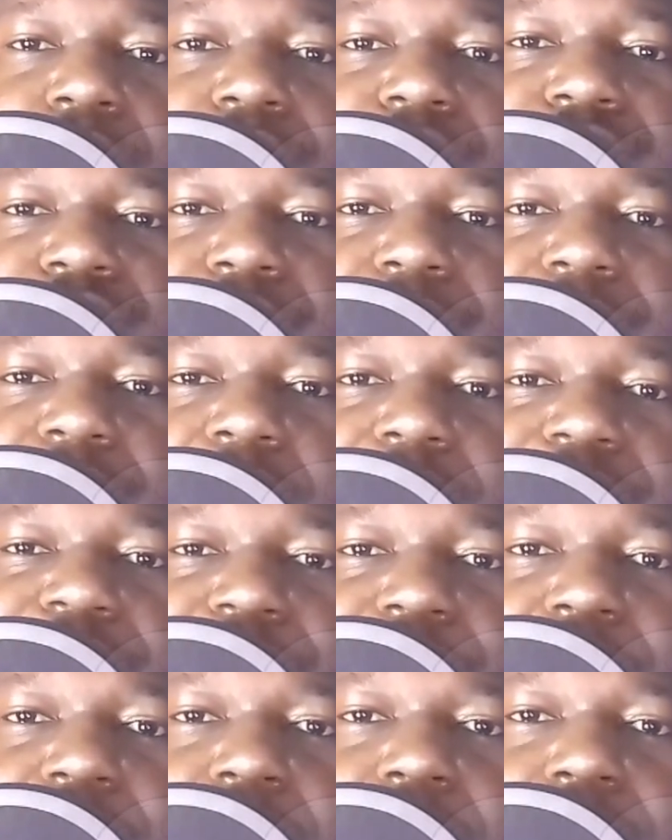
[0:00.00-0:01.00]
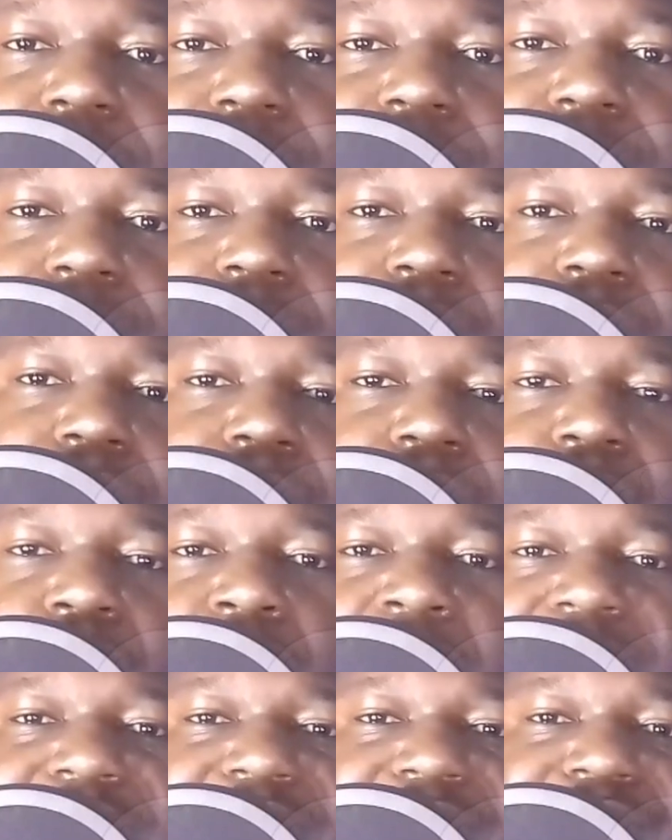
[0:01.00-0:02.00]
So in Africa,
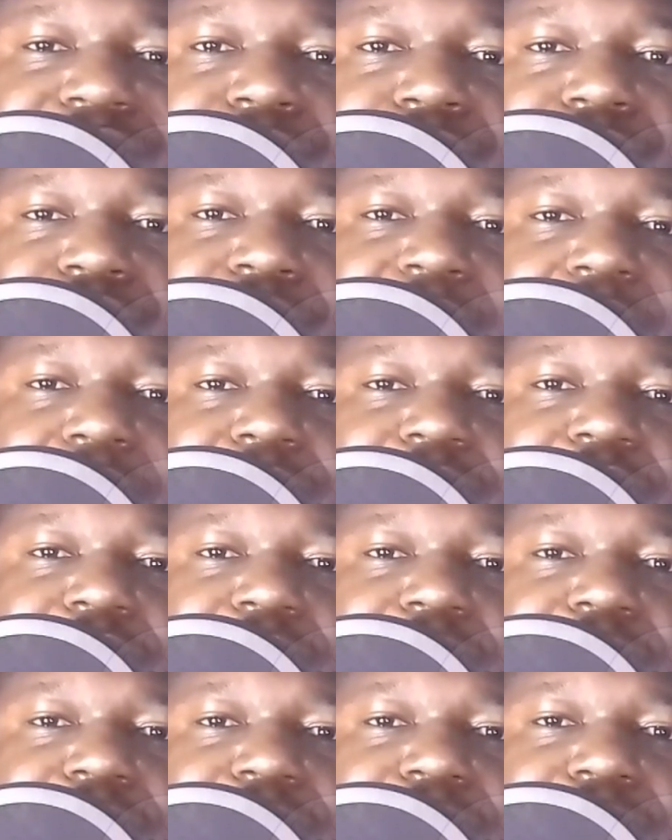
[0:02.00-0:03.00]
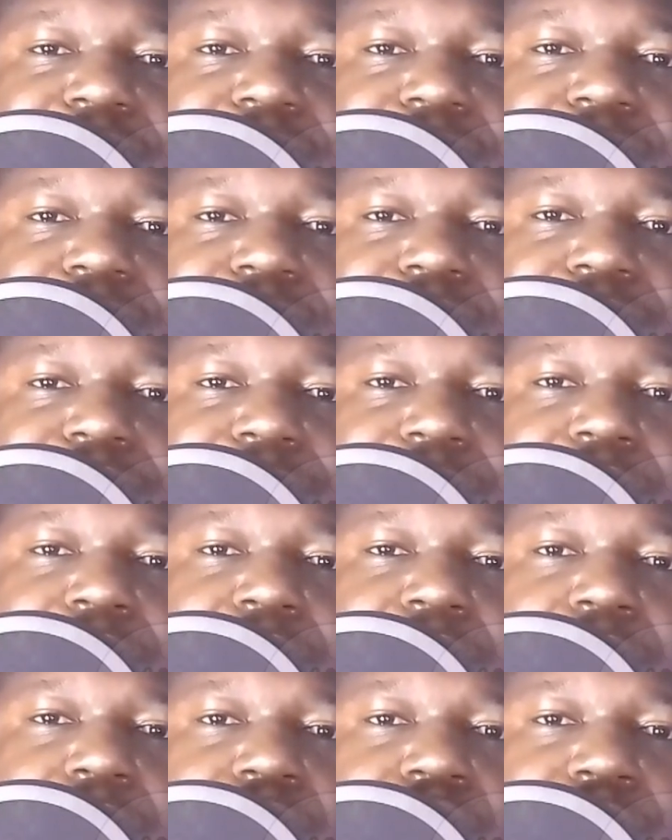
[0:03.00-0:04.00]
what is your drive
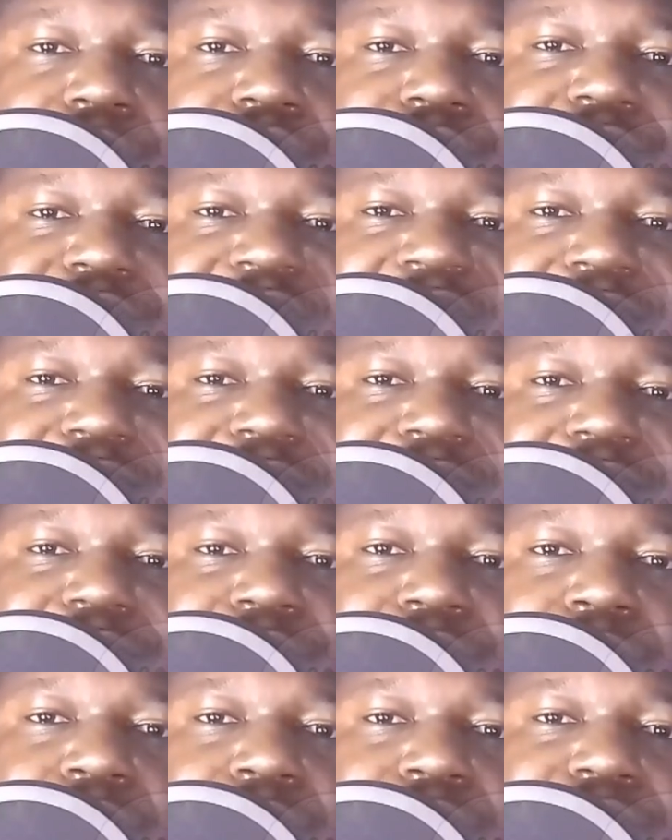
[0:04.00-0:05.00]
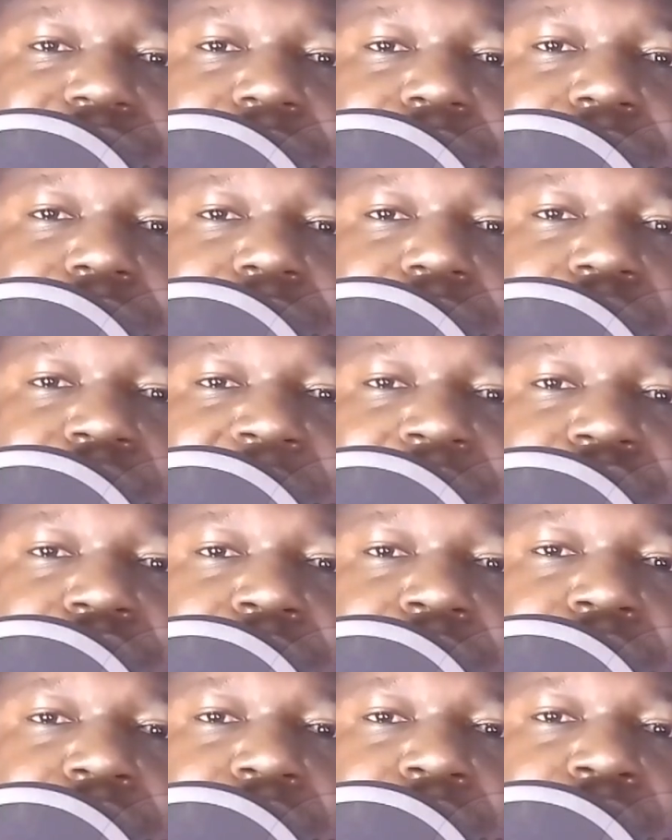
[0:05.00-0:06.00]
when you're starting
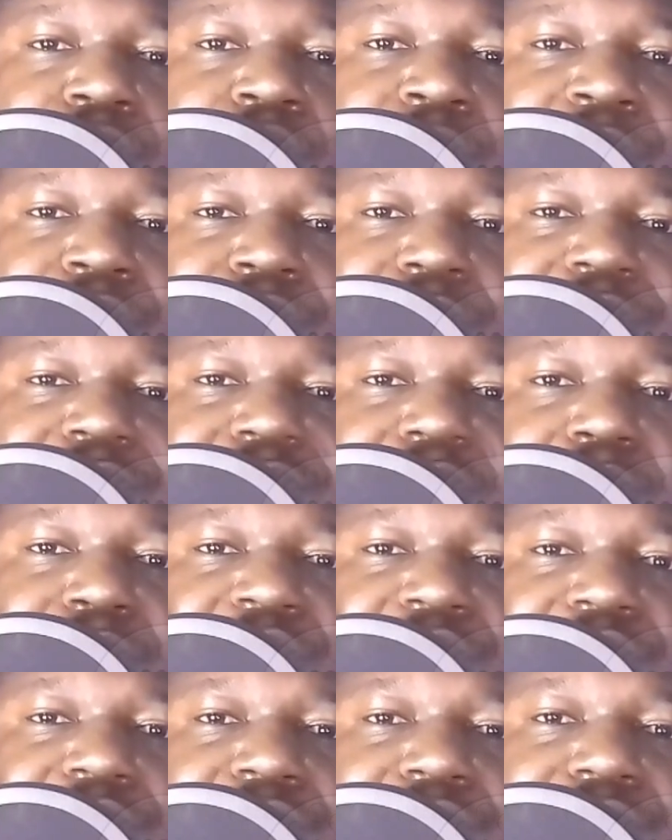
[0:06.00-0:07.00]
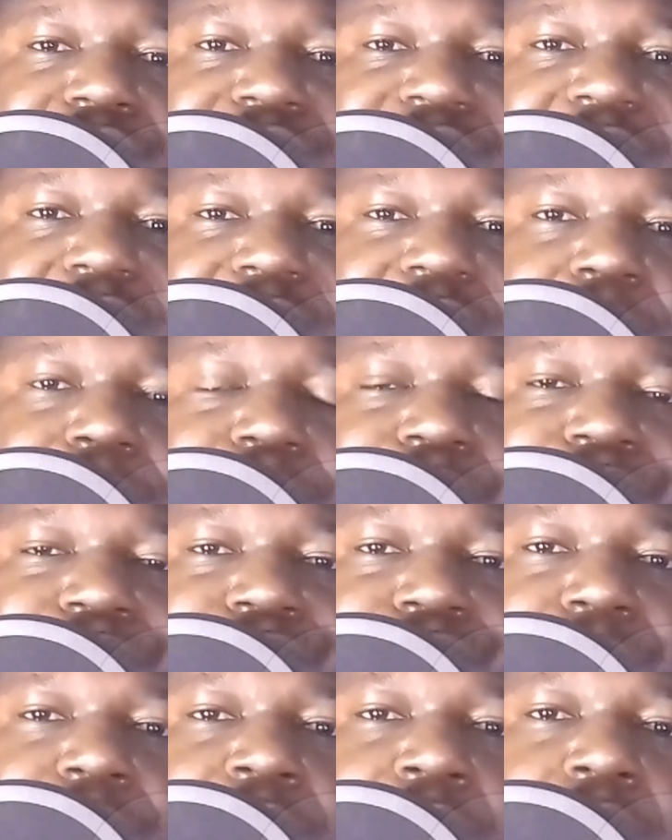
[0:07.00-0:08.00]
when you're establishing your startup?
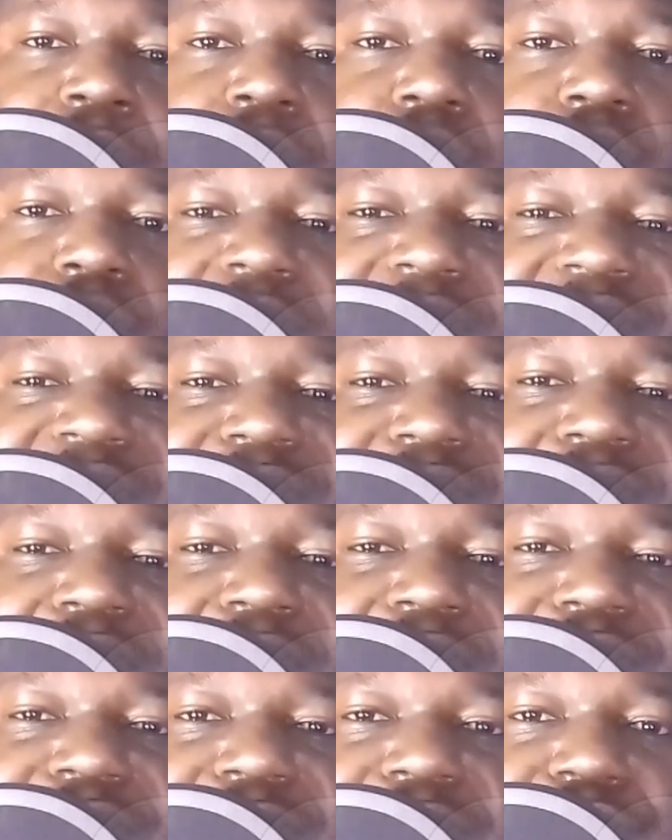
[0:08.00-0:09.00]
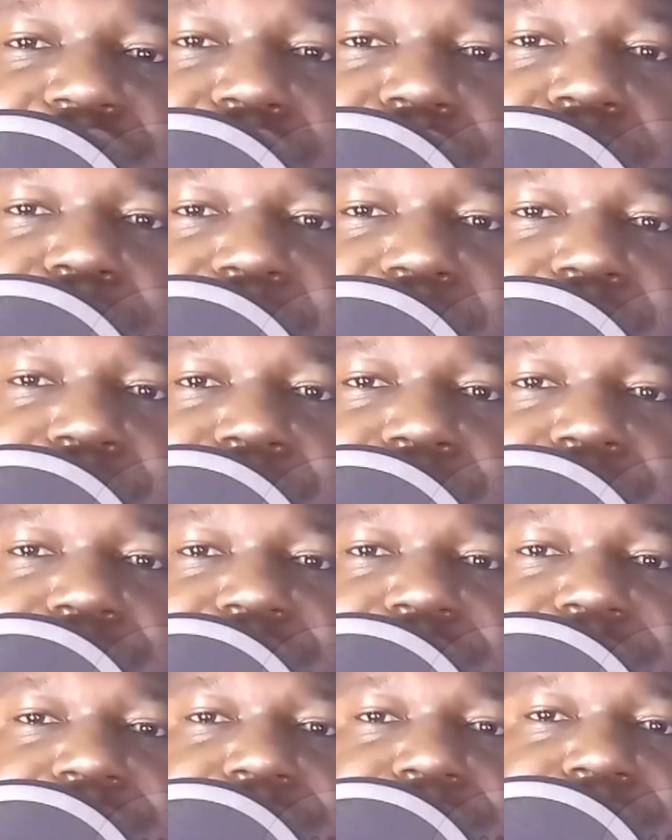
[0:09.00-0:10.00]
What is the gestation
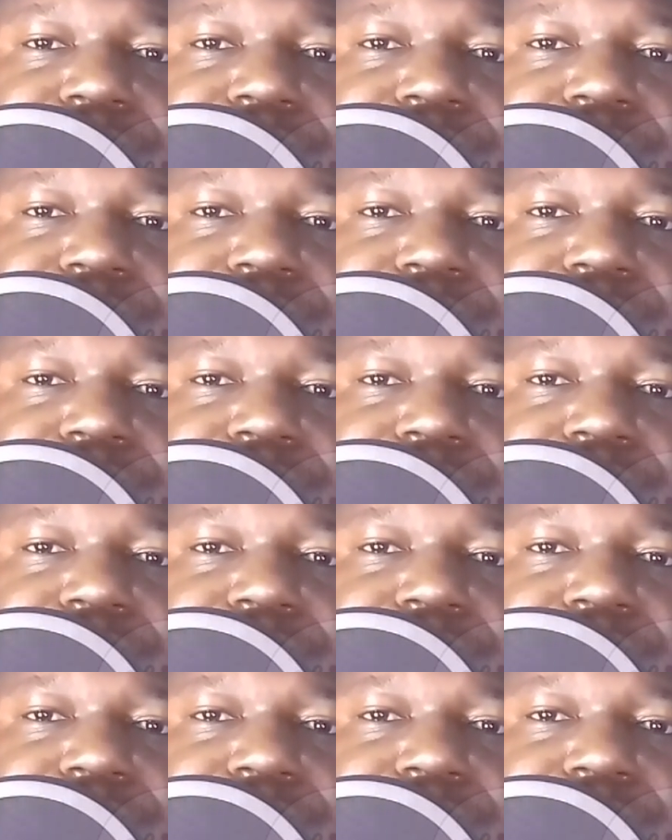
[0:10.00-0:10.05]
period?